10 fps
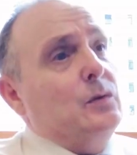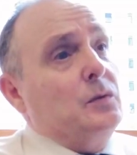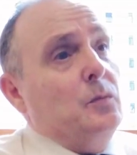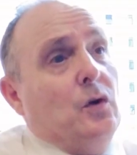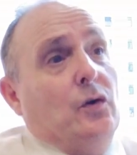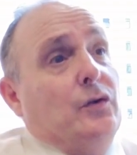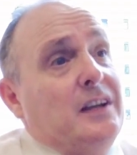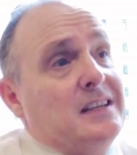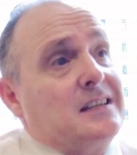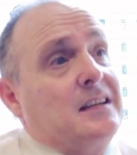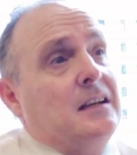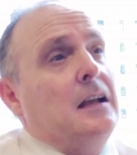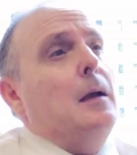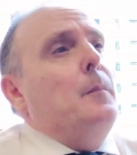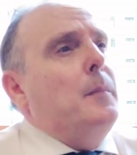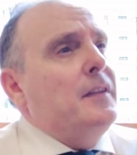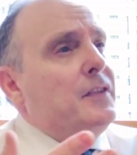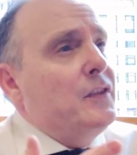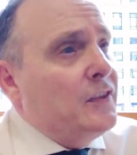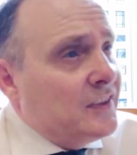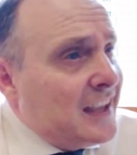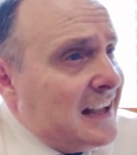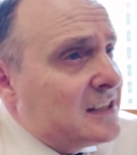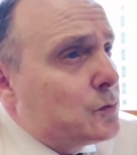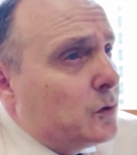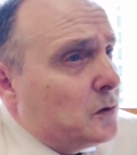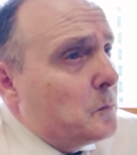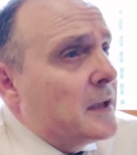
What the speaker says: with more risk, and that's what